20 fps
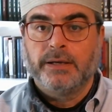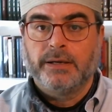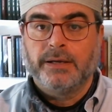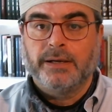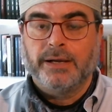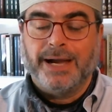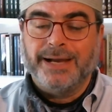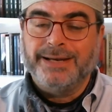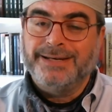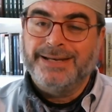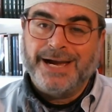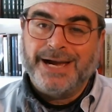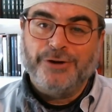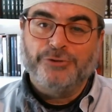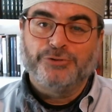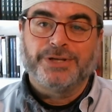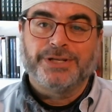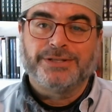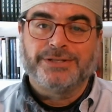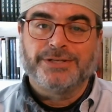I doubt
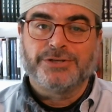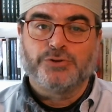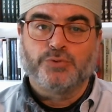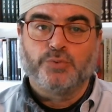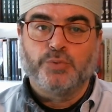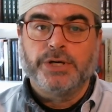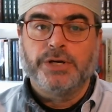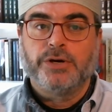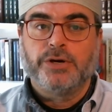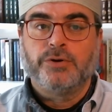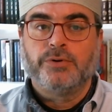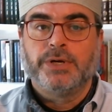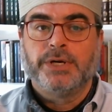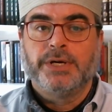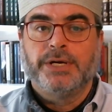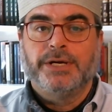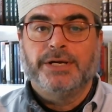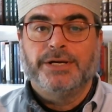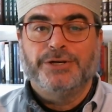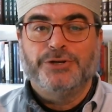that this widow
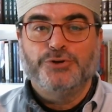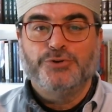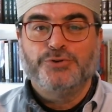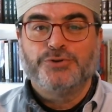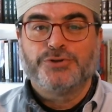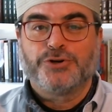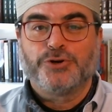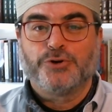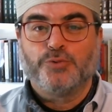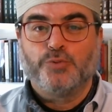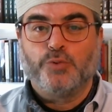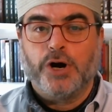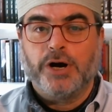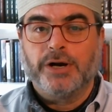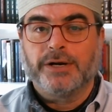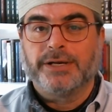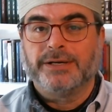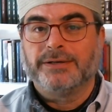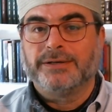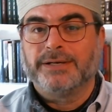used her
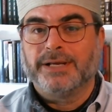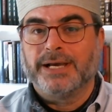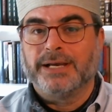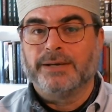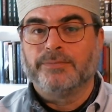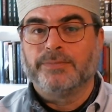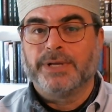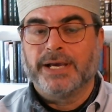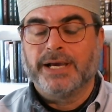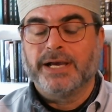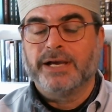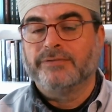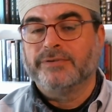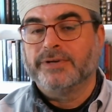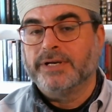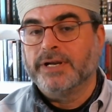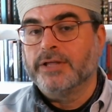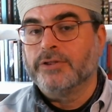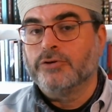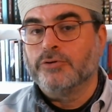walking time to have
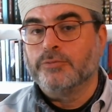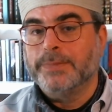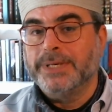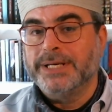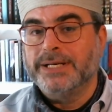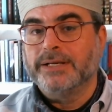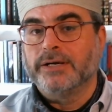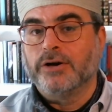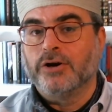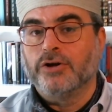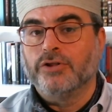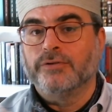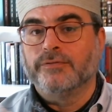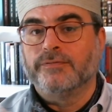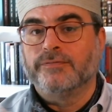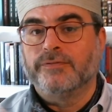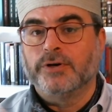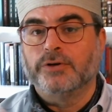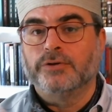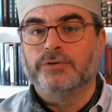another meeting on the
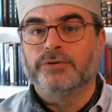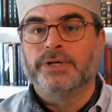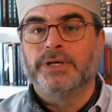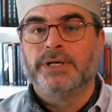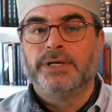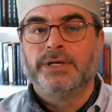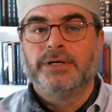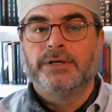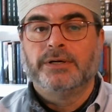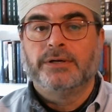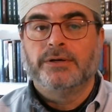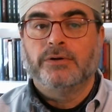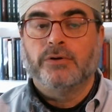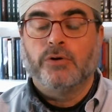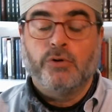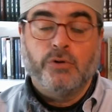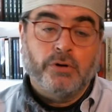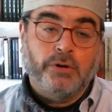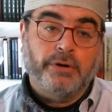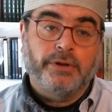phone,
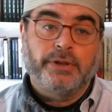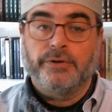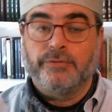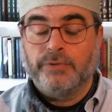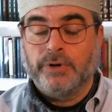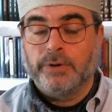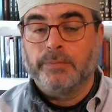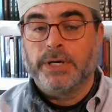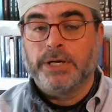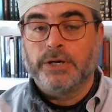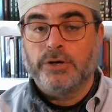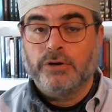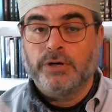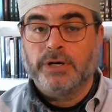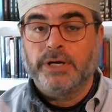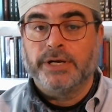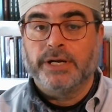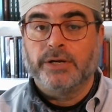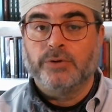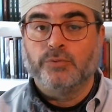or that Rabbi
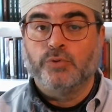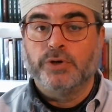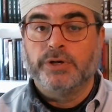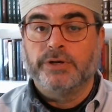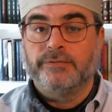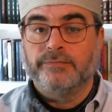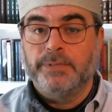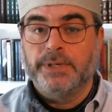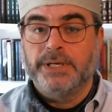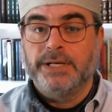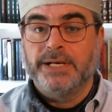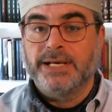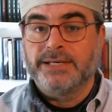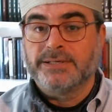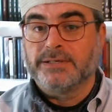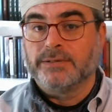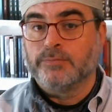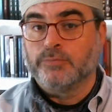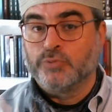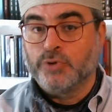Yochanan would have been as
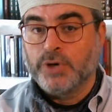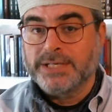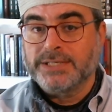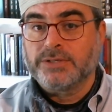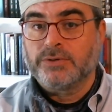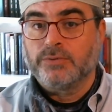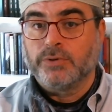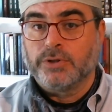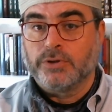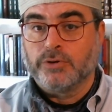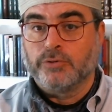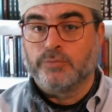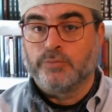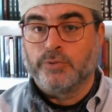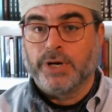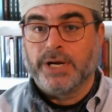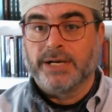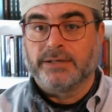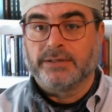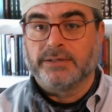impressed with her
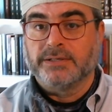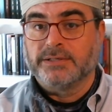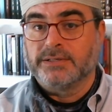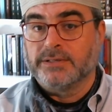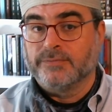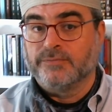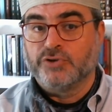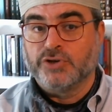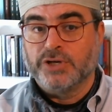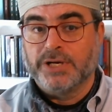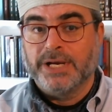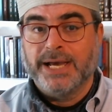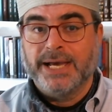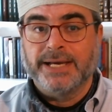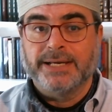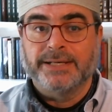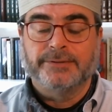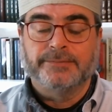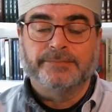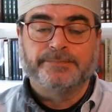practice if she had.